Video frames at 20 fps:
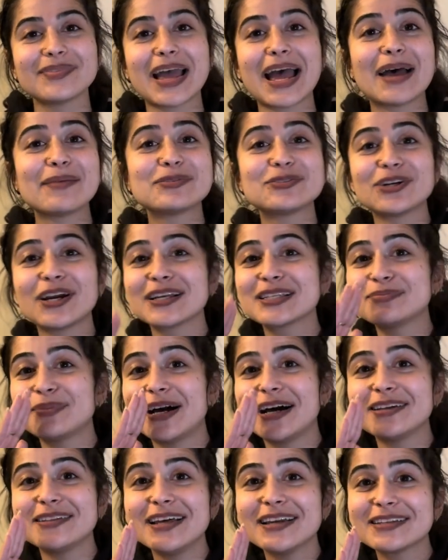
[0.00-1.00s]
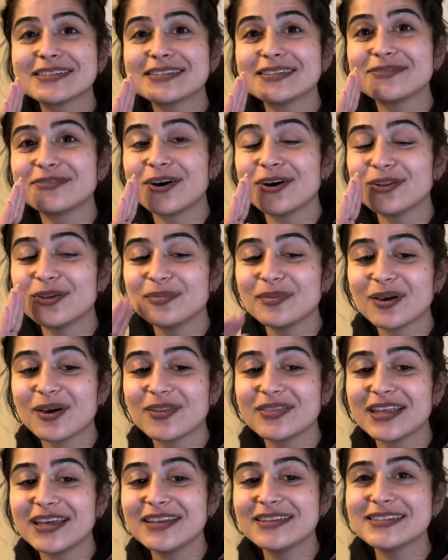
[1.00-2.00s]
Abstracts by Lexi. Follow me
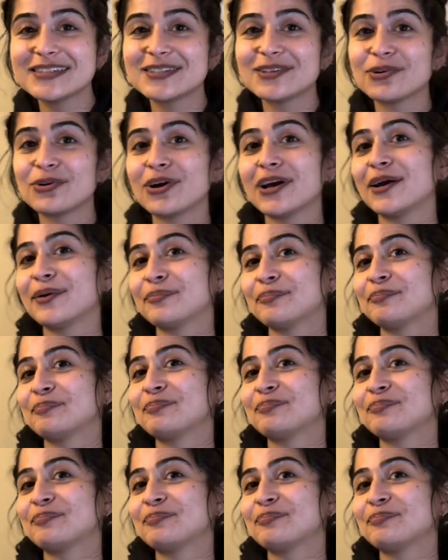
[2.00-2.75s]
on the Instagram.